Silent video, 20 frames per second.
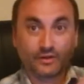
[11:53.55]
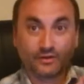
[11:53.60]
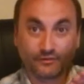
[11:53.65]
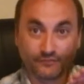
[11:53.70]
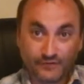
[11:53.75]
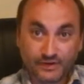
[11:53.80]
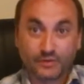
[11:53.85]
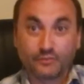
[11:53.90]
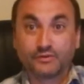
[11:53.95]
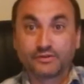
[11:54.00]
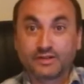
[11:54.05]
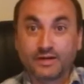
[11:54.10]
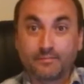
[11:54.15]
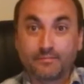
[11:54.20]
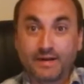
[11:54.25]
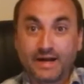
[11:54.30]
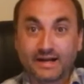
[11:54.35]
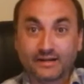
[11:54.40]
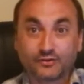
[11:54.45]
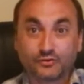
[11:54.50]
figured we'd come
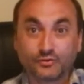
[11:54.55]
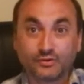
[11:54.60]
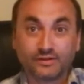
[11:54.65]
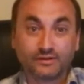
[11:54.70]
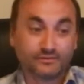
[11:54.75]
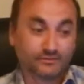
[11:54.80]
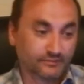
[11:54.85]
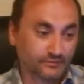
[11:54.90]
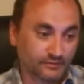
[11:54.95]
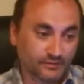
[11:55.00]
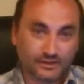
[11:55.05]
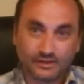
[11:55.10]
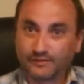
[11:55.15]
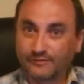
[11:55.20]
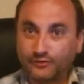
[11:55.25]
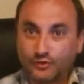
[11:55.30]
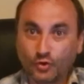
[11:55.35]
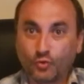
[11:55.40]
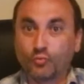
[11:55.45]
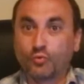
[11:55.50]
back to it. If
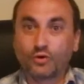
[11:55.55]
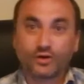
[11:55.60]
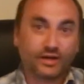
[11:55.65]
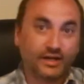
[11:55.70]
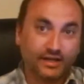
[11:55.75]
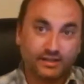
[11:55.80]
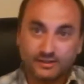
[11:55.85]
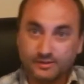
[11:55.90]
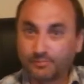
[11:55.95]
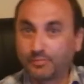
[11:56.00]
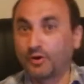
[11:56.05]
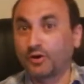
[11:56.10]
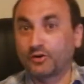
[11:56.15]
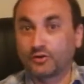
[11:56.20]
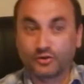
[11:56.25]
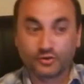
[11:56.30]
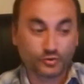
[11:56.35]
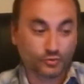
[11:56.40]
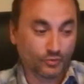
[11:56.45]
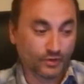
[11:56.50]
it don't work, I got the part
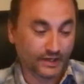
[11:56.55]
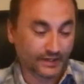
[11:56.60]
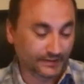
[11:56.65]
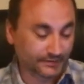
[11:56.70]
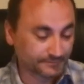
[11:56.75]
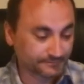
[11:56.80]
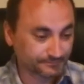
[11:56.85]
on the way.